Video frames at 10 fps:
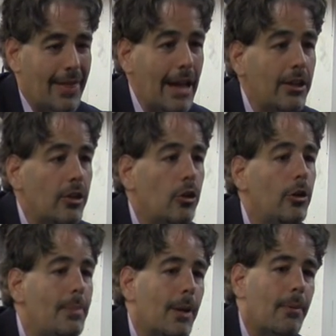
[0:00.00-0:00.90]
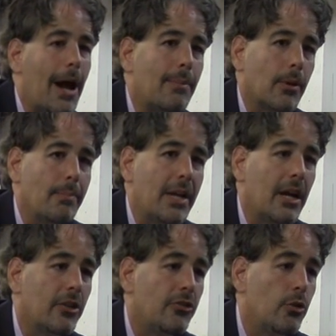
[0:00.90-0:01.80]
That could be a problem
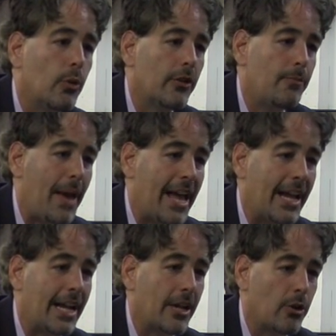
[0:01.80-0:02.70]
because you would have paid